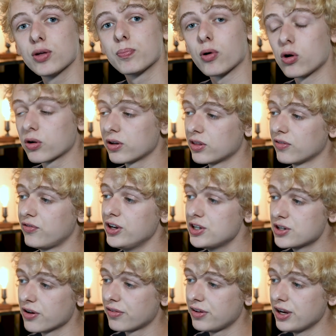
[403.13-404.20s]
the bulk of the
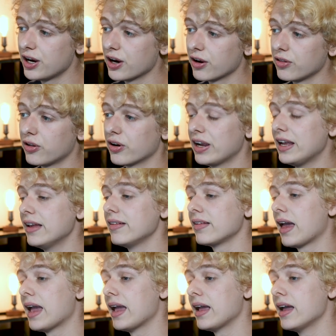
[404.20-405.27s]
features here. There is
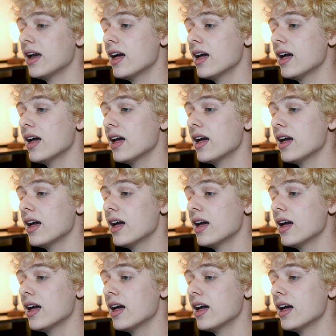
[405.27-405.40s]
a